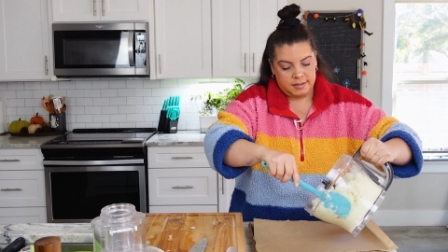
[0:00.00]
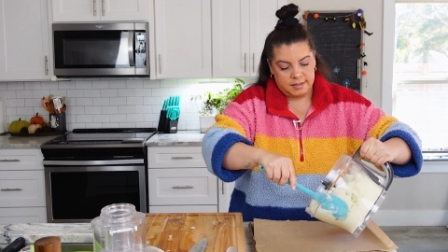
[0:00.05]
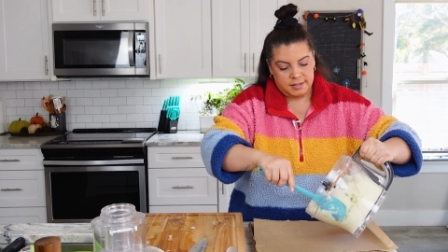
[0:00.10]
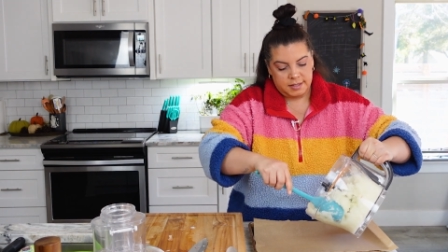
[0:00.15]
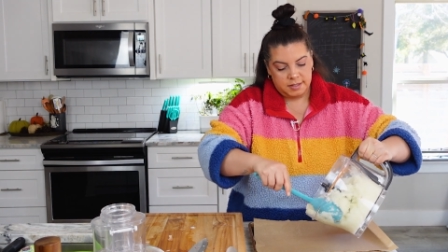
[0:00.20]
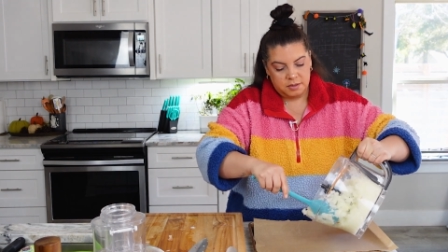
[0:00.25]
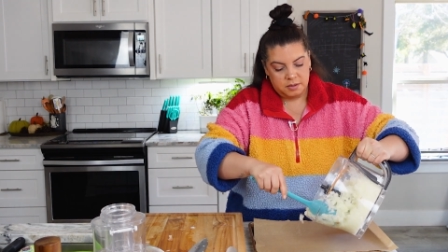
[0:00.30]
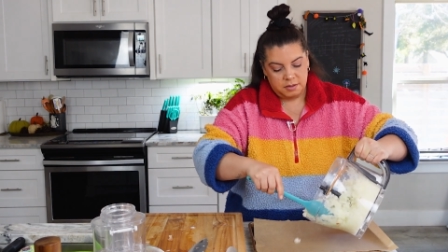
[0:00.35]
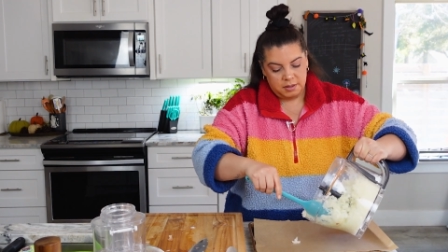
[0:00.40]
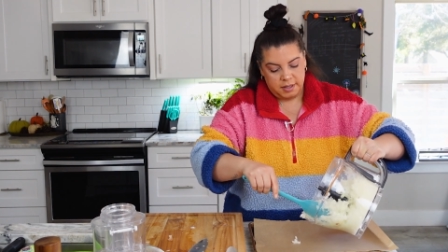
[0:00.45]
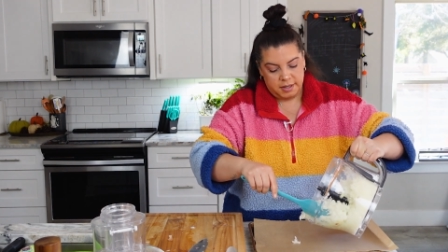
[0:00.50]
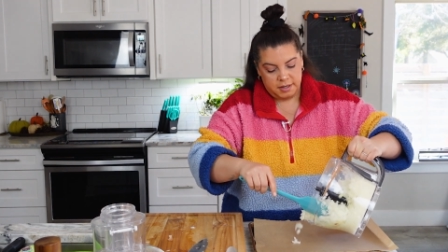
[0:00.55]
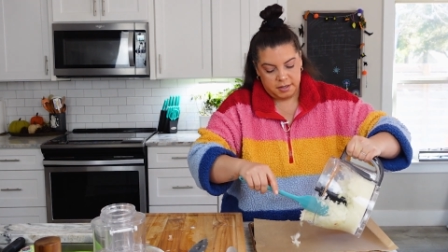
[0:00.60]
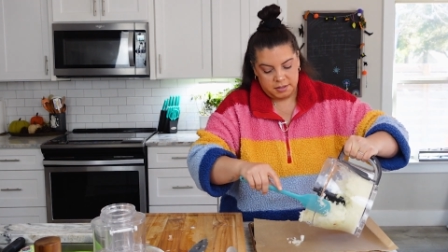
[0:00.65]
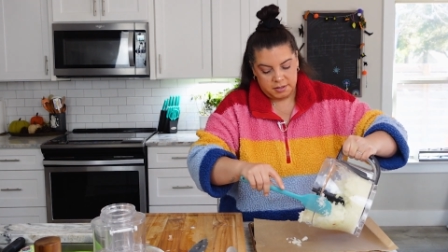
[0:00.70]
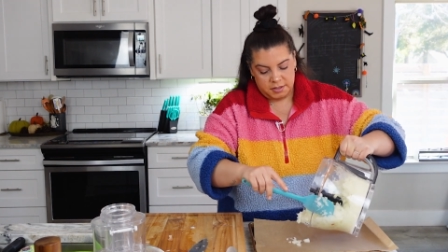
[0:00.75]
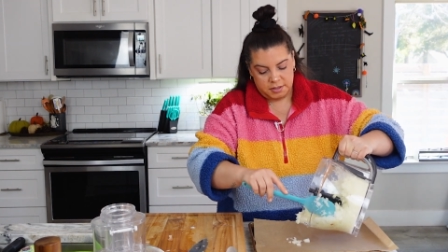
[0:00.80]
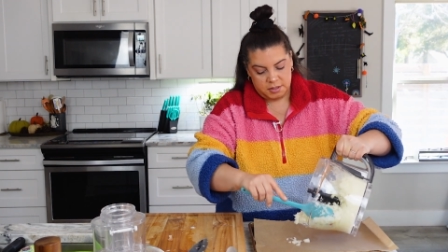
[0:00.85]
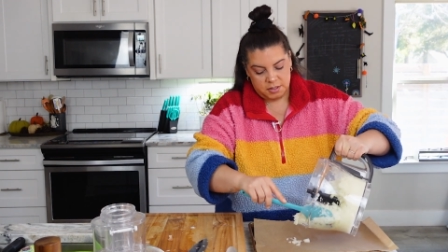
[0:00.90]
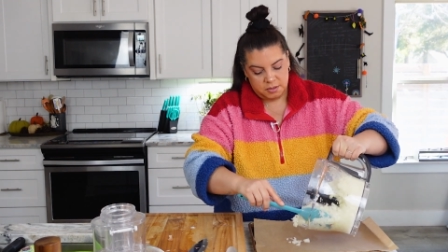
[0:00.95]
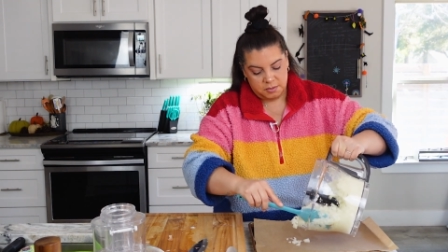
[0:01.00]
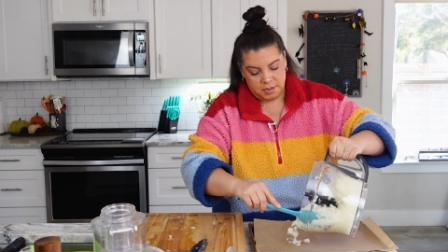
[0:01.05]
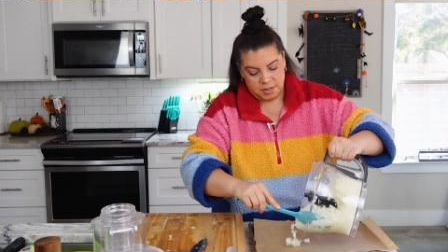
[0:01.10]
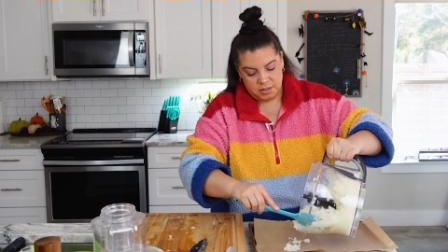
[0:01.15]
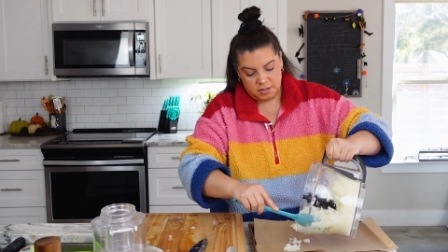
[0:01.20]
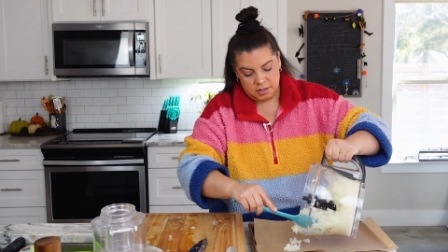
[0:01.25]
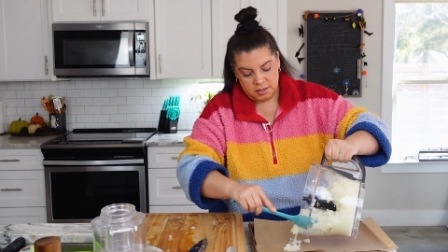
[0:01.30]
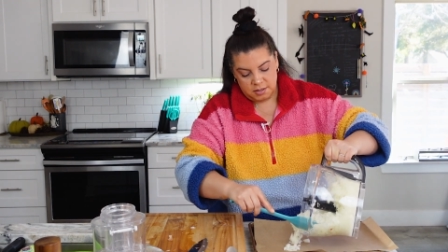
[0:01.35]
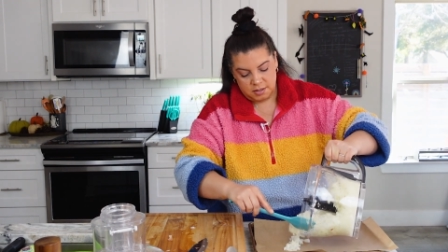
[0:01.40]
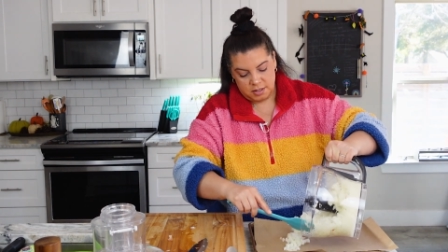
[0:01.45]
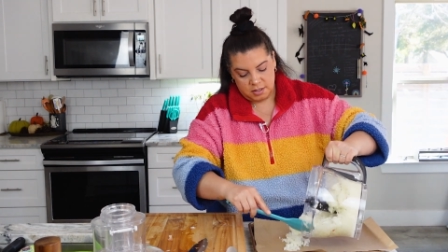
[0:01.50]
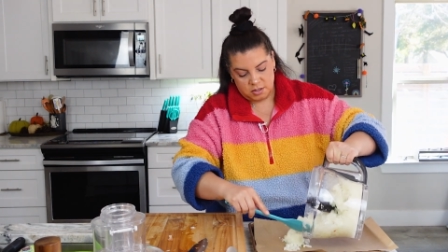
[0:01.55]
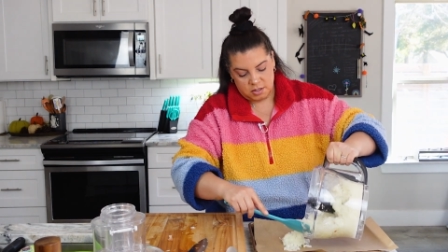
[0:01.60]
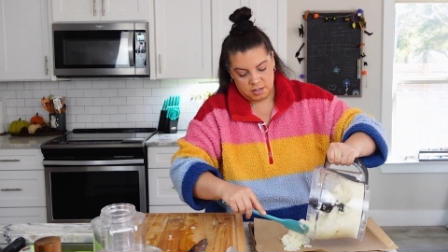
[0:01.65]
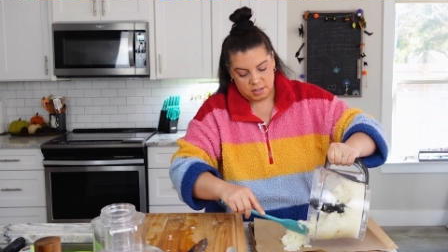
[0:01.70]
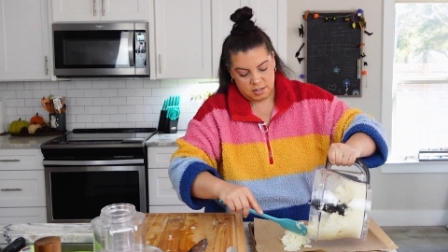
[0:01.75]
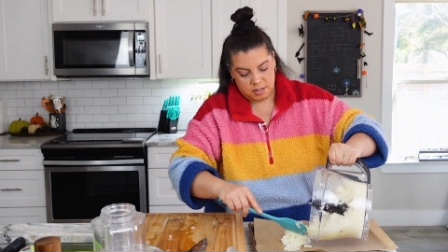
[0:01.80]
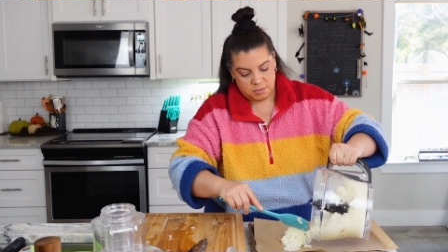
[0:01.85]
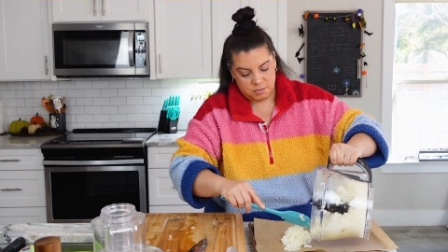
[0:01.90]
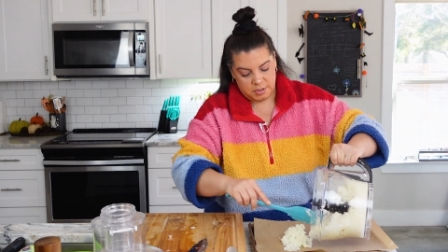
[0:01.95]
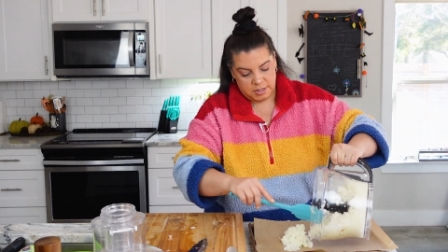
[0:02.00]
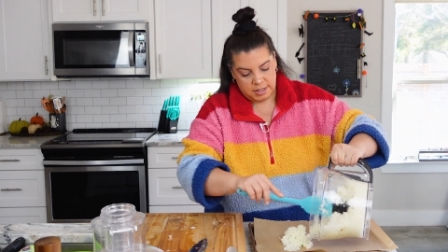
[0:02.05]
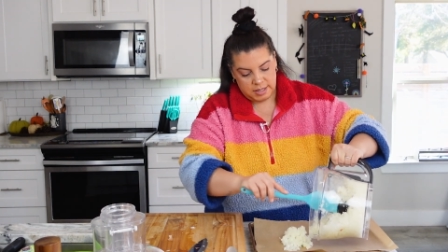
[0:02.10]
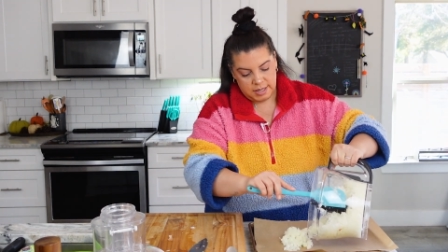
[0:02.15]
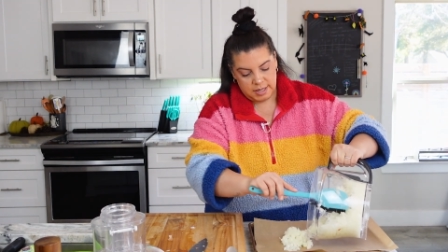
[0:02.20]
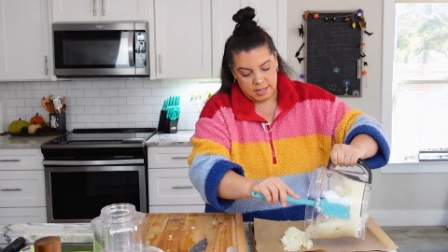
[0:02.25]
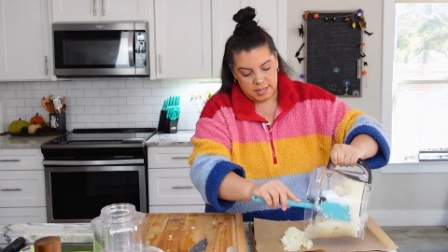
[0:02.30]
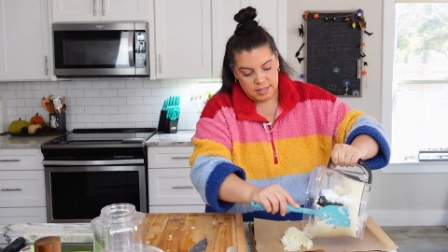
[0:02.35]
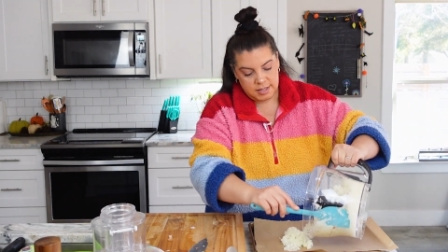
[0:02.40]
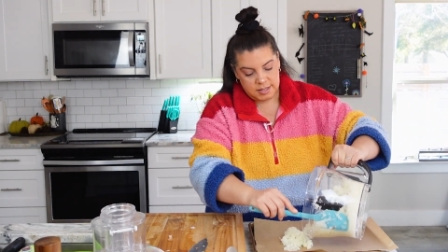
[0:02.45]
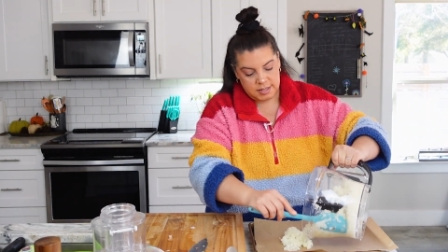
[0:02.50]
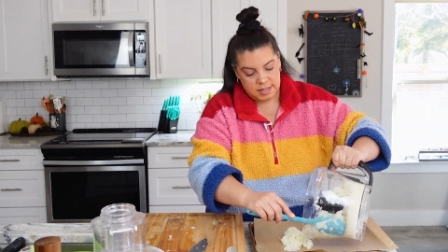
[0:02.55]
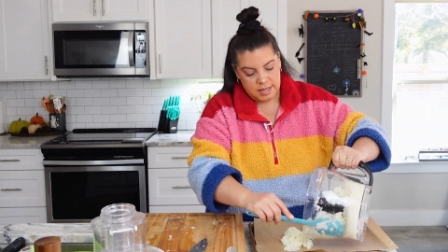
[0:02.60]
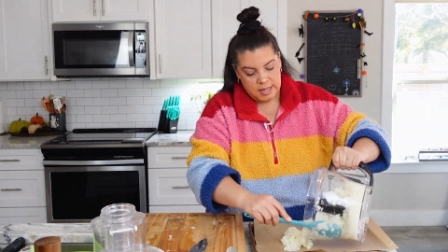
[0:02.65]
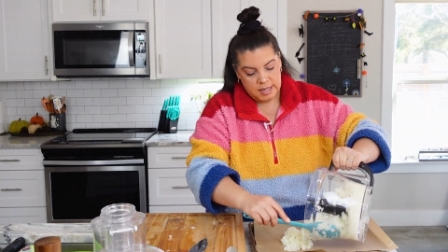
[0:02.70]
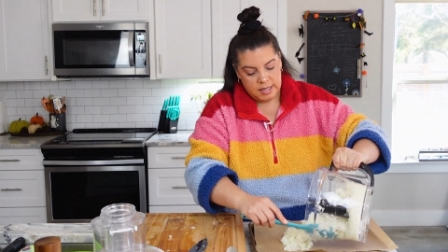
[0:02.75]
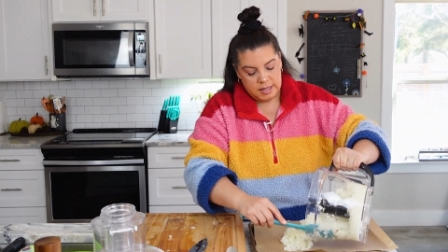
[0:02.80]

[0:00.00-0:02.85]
single layer situation. It just is what it is.